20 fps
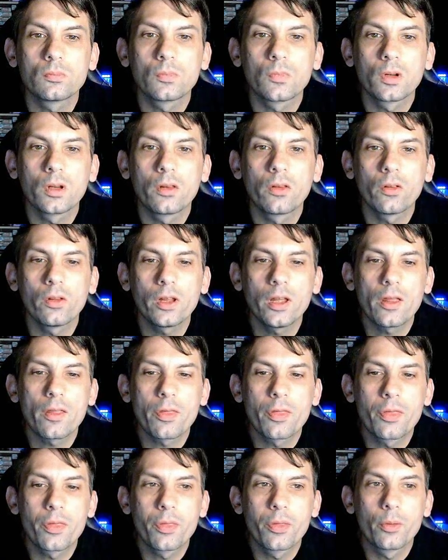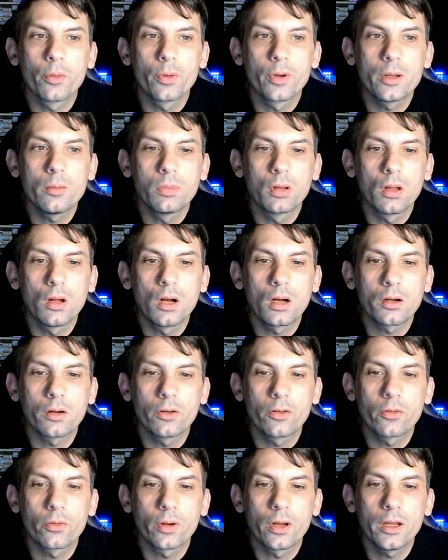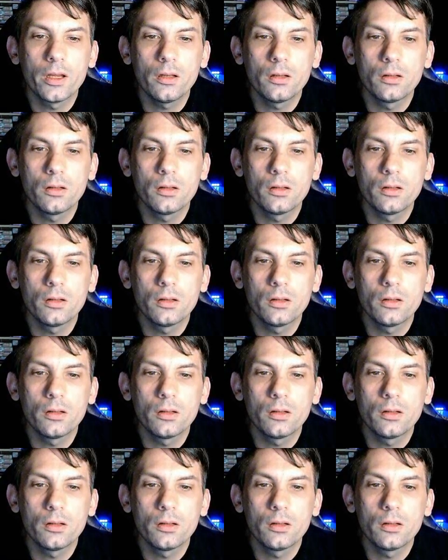It's only got 3 blockers, right?